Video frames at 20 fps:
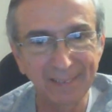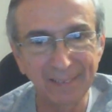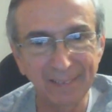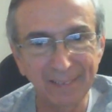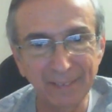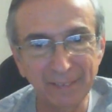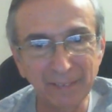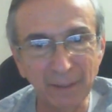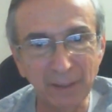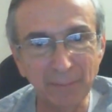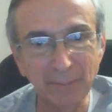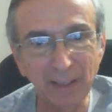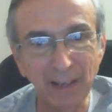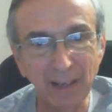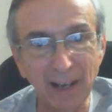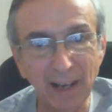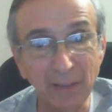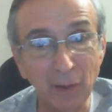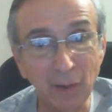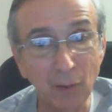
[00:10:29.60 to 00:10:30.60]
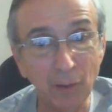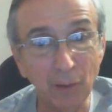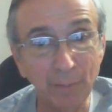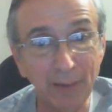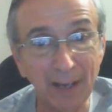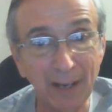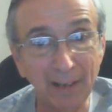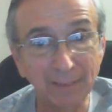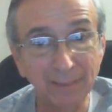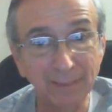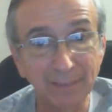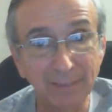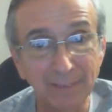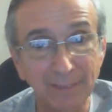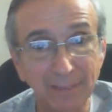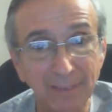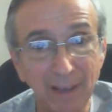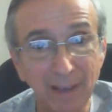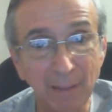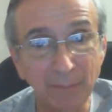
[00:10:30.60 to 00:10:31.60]
something I know about.
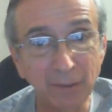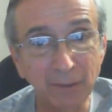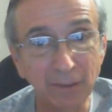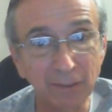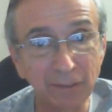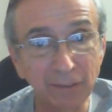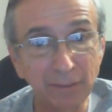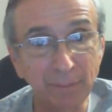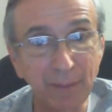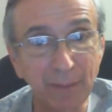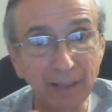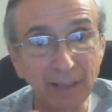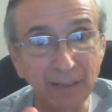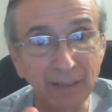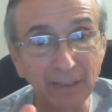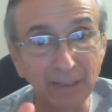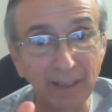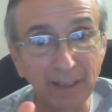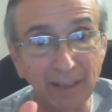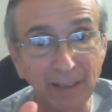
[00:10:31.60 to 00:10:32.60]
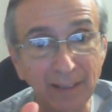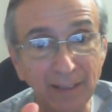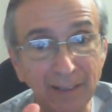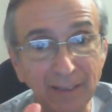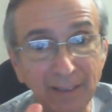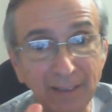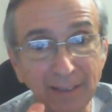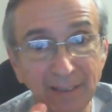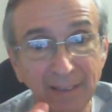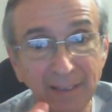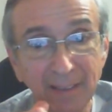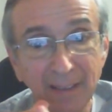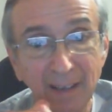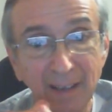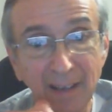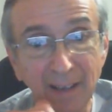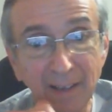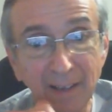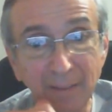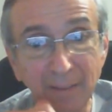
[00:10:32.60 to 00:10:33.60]
I'm just speculating.
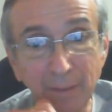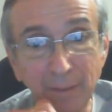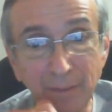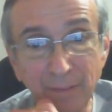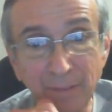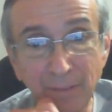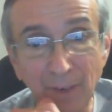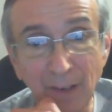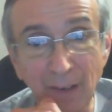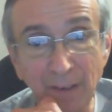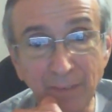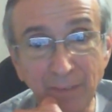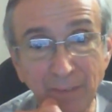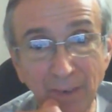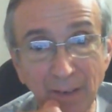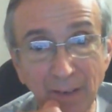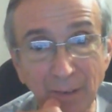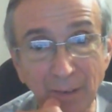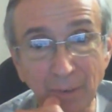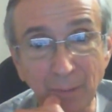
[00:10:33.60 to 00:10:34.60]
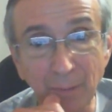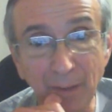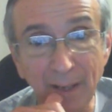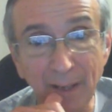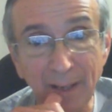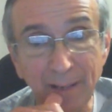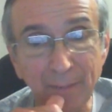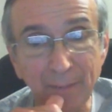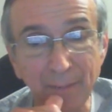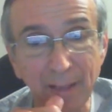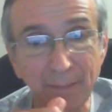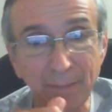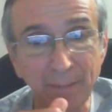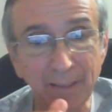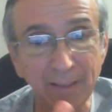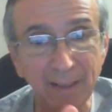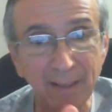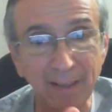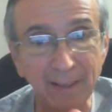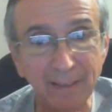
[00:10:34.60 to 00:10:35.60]
I could be far, far away. Maybe
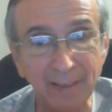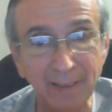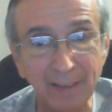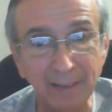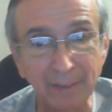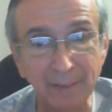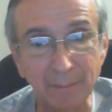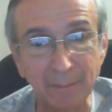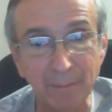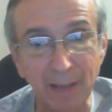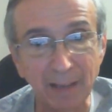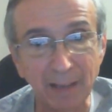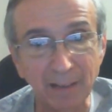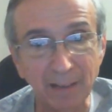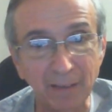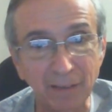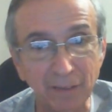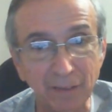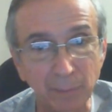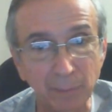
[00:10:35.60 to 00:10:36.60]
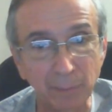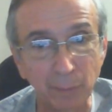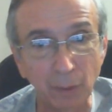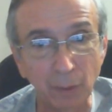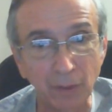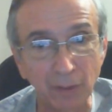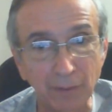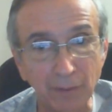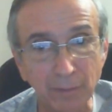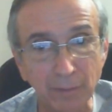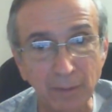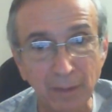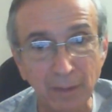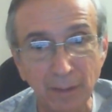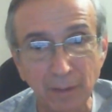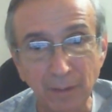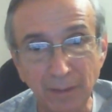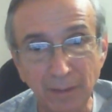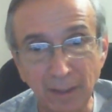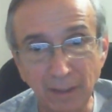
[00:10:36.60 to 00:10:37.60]
you got to take the man at his word.
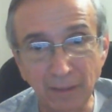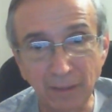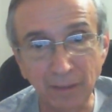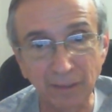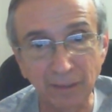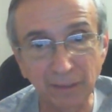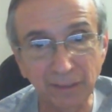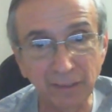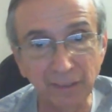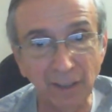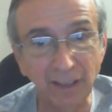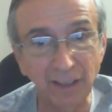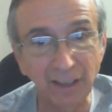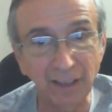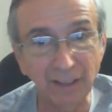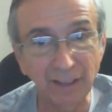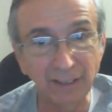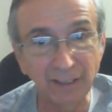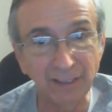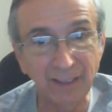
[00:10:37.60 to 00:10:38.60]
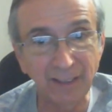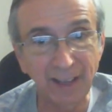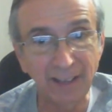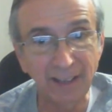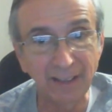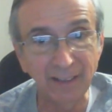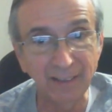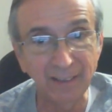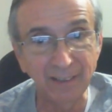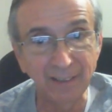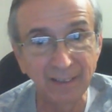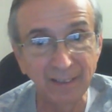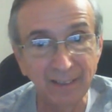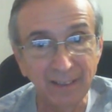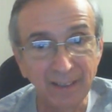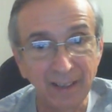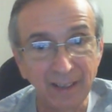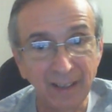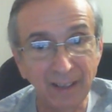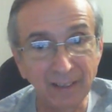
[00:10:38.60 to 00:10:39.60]
They're just studying the data
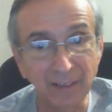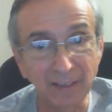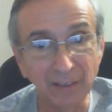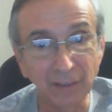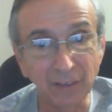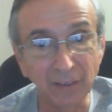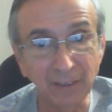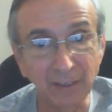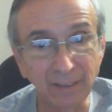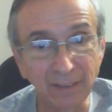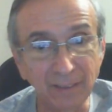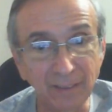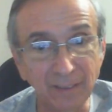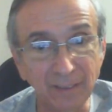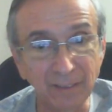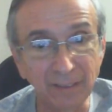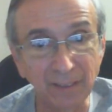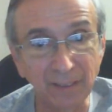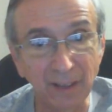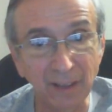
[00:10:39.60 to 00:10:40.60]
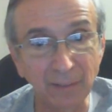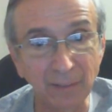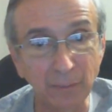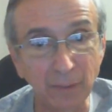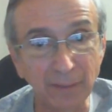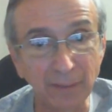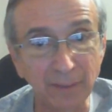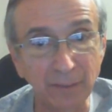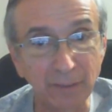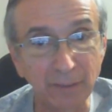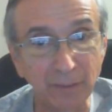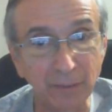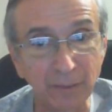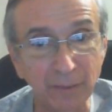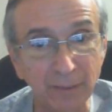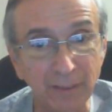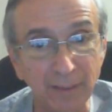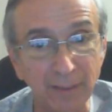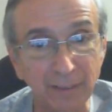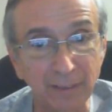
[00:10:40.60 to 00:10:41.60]
and they're looking to decide whether to
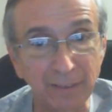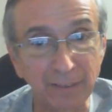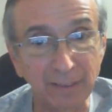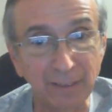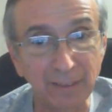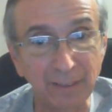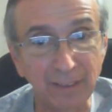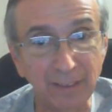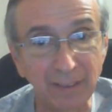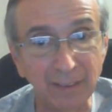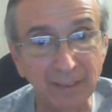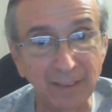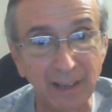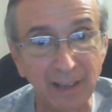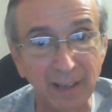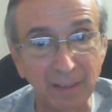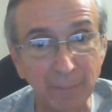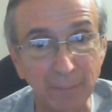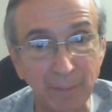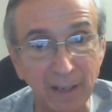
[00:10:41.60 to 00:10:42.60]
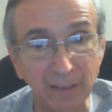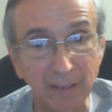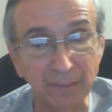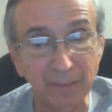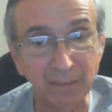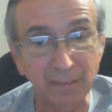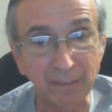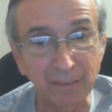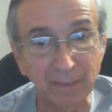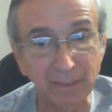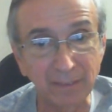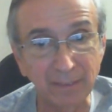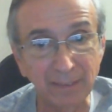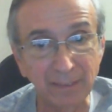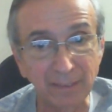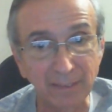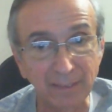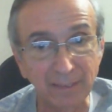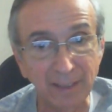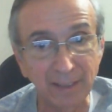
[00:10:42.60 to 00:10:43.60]
do a CD or not, a positive CD
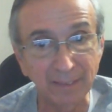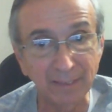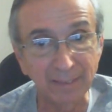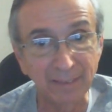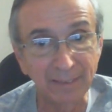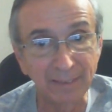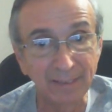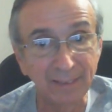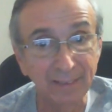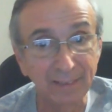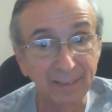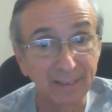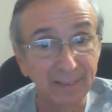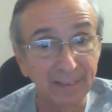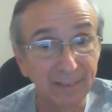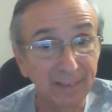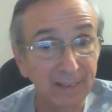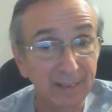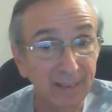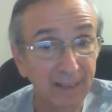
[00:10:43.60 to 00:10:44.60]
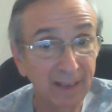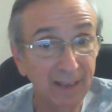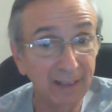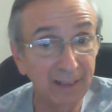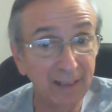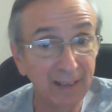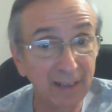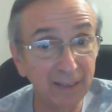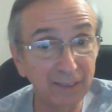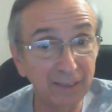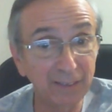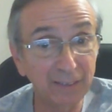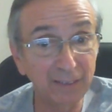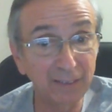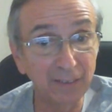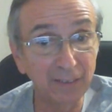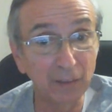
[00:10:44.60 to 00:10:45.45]
or not. I guess,